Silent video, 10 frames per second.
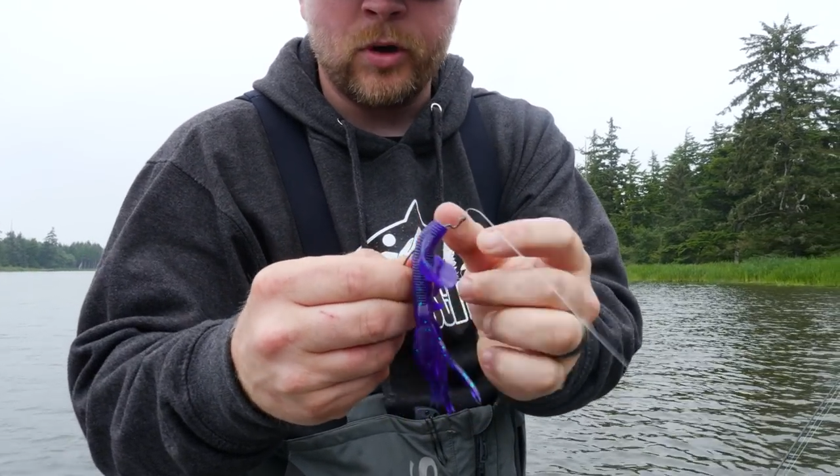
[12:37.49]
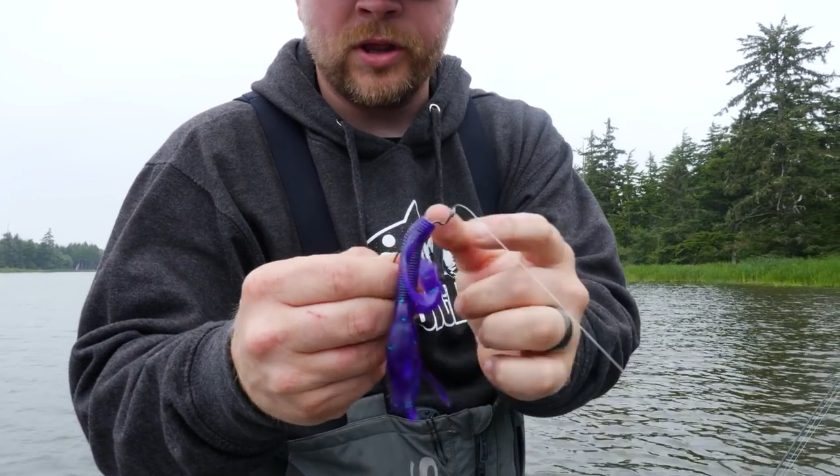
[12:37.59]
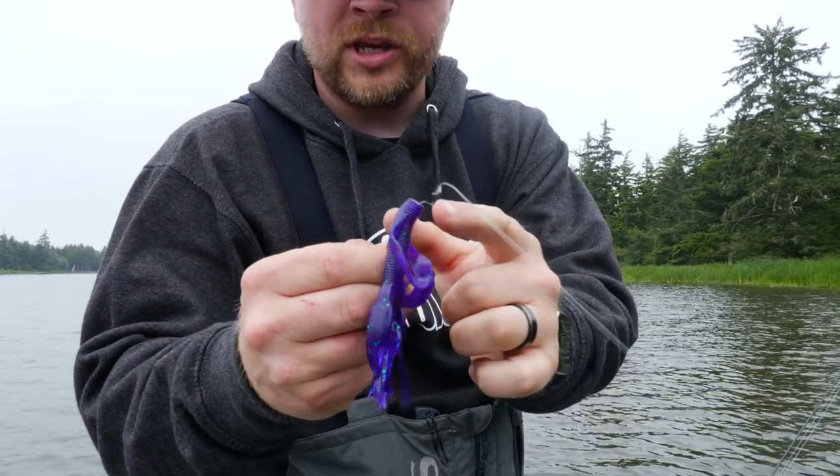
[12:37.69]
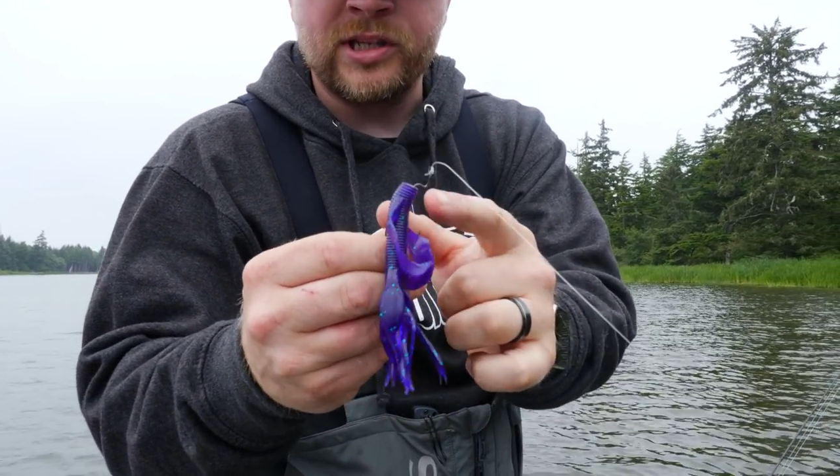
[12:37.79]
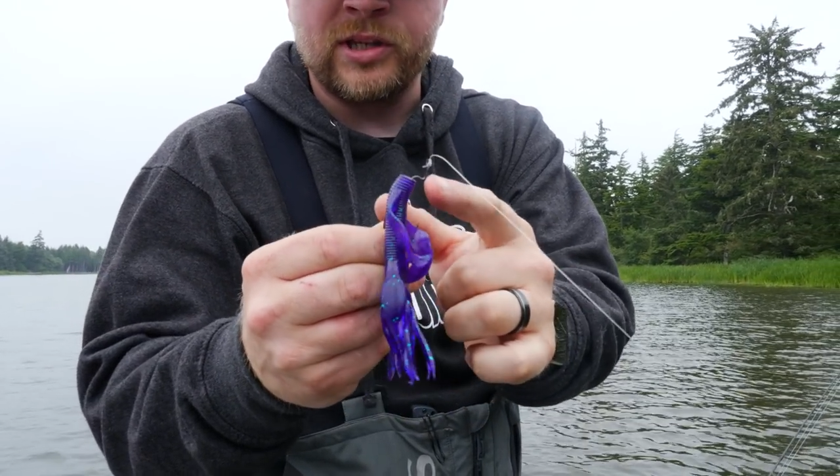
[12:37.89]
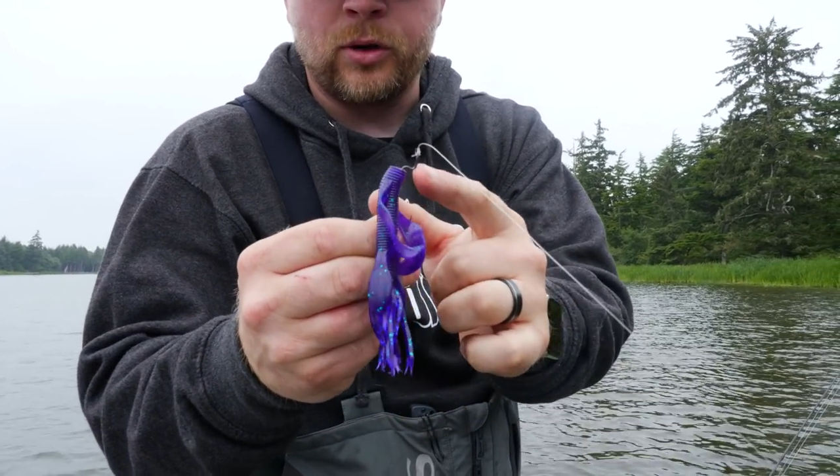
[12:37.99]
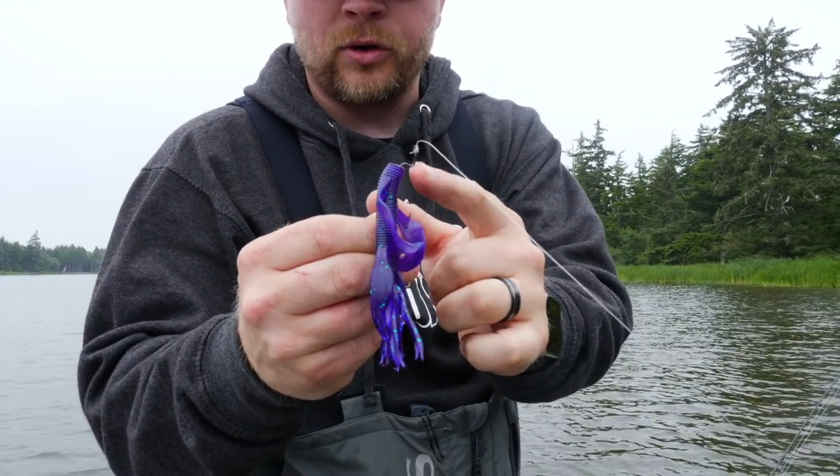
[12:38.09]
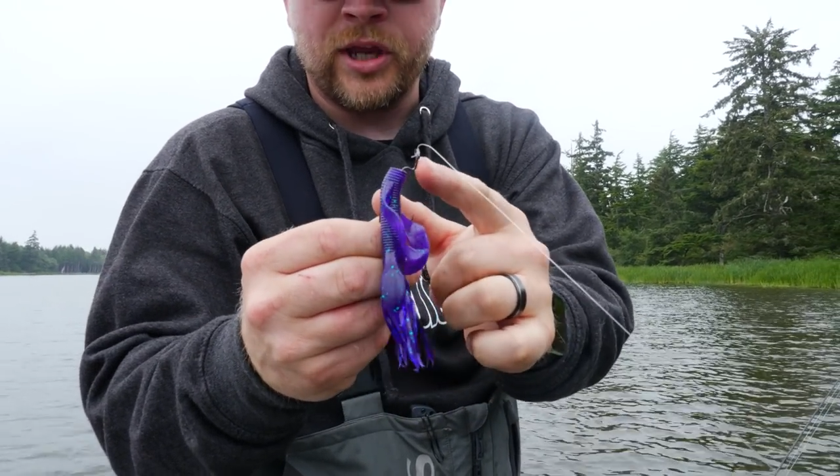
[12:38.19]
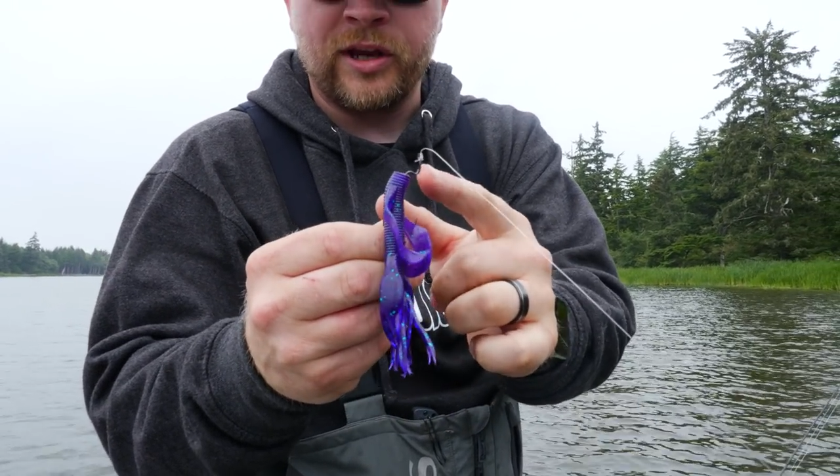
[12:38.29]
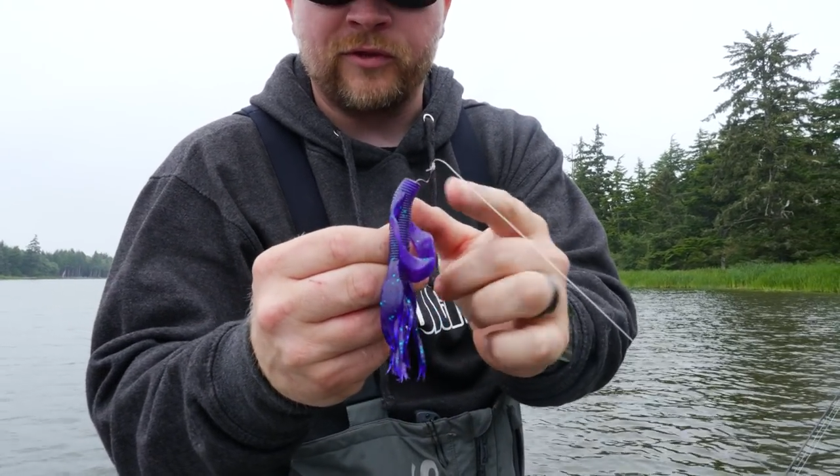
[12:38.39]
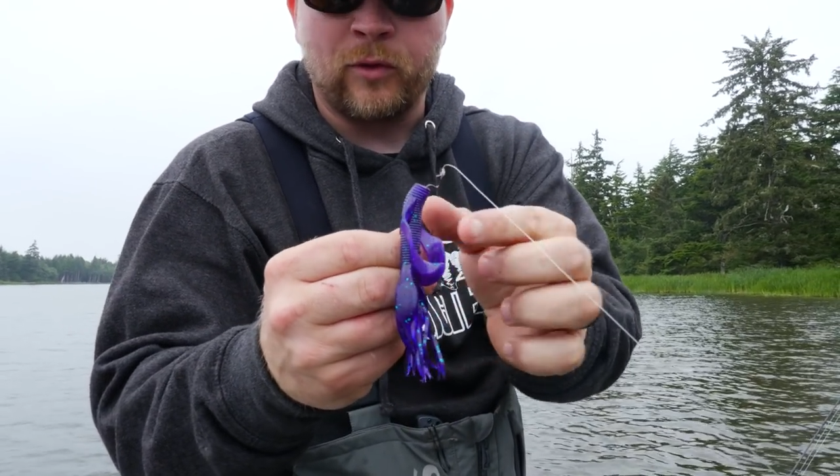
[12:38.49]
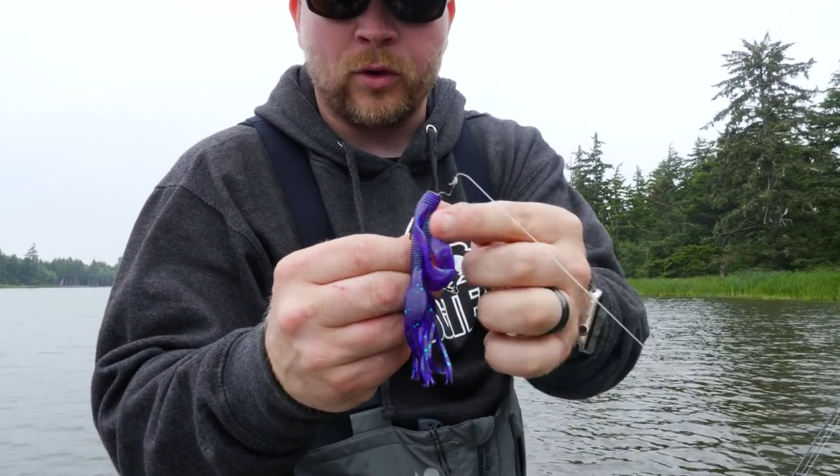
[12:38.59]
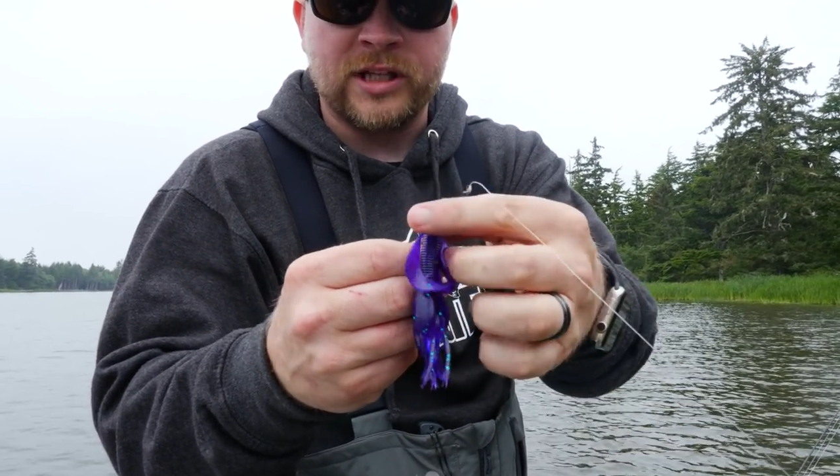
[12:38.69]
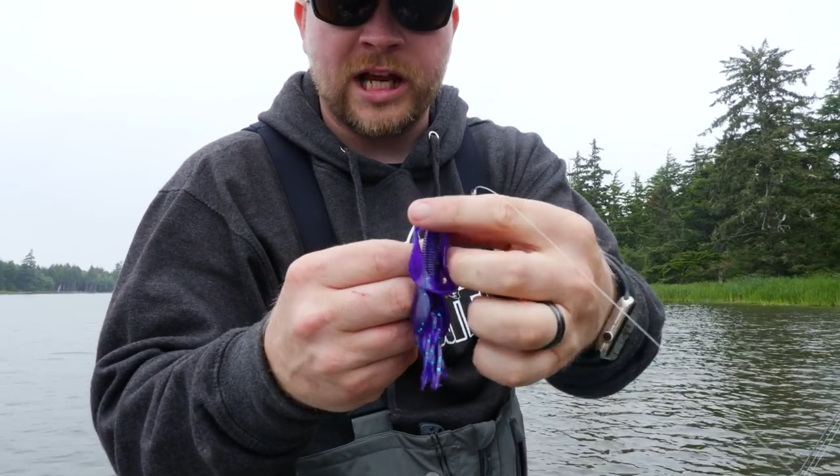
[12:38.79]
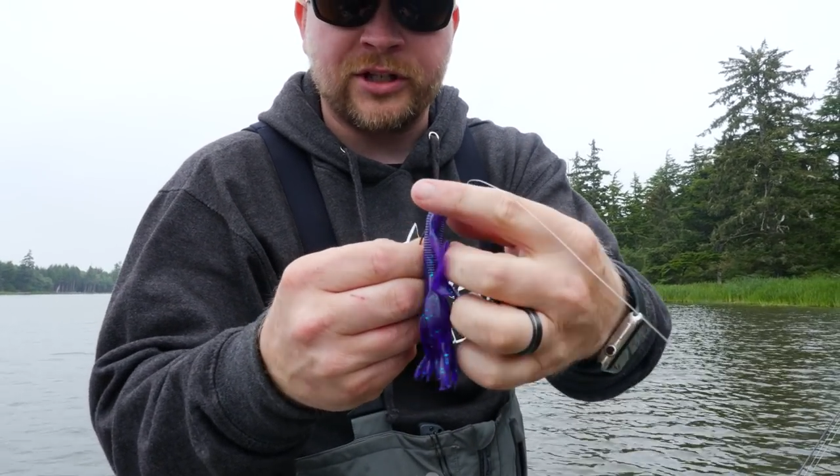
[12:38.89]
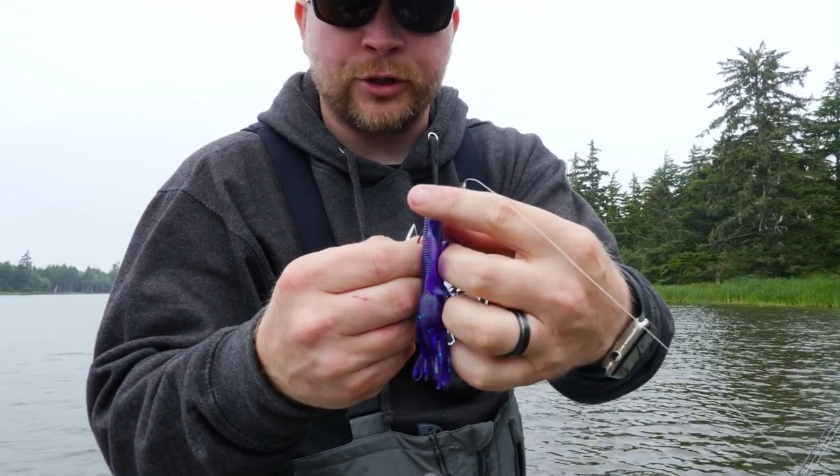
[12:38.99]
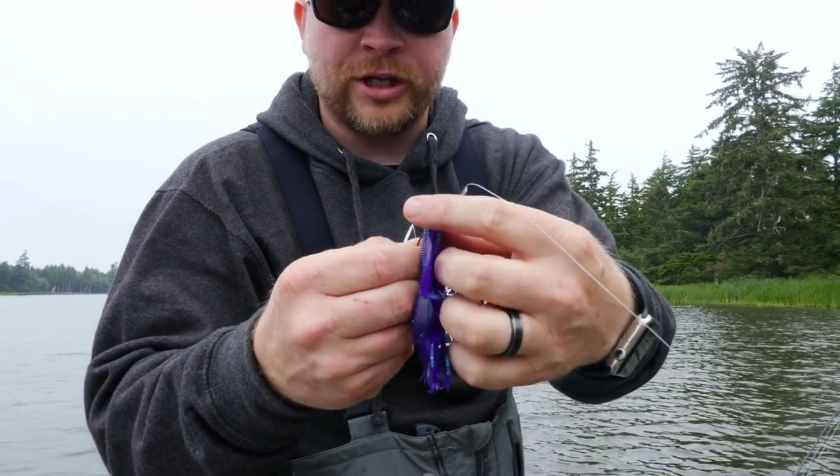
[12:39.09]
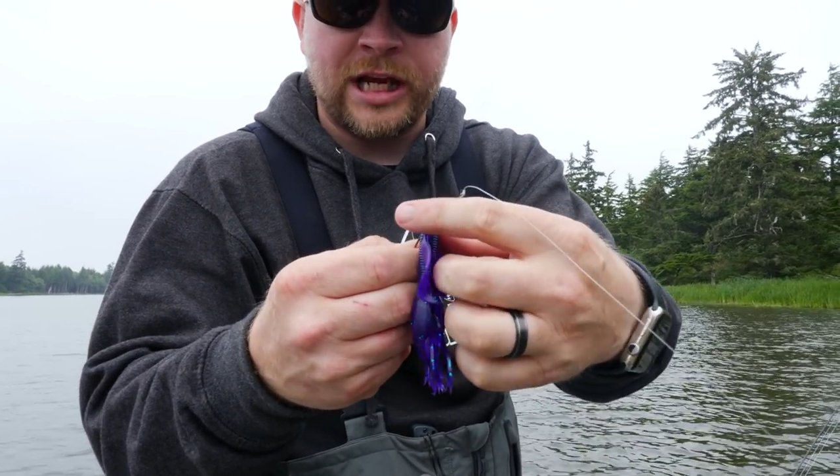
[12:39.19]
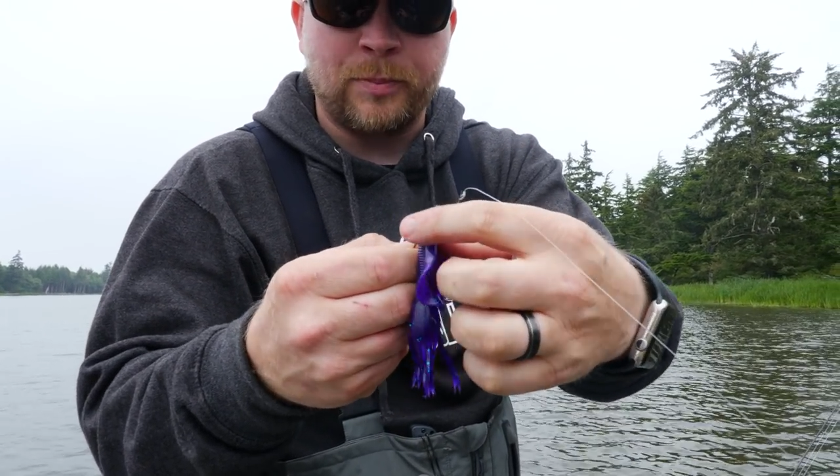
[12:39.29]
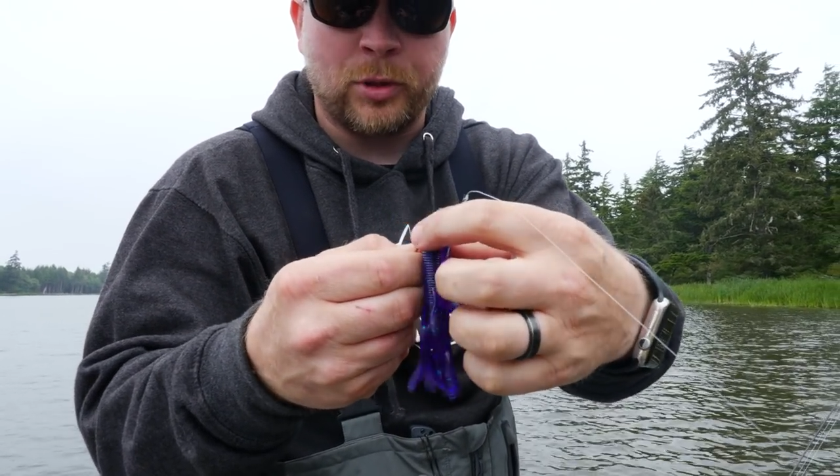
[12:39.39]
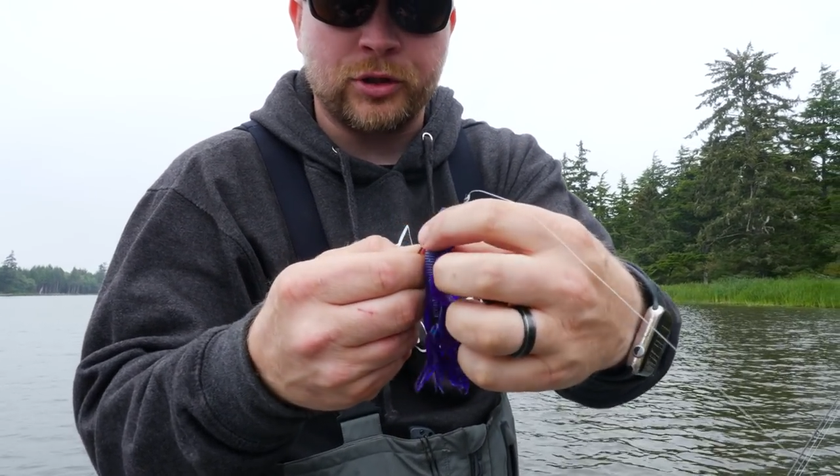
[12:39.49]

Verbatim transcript: what this little thing's for is that's your keeper.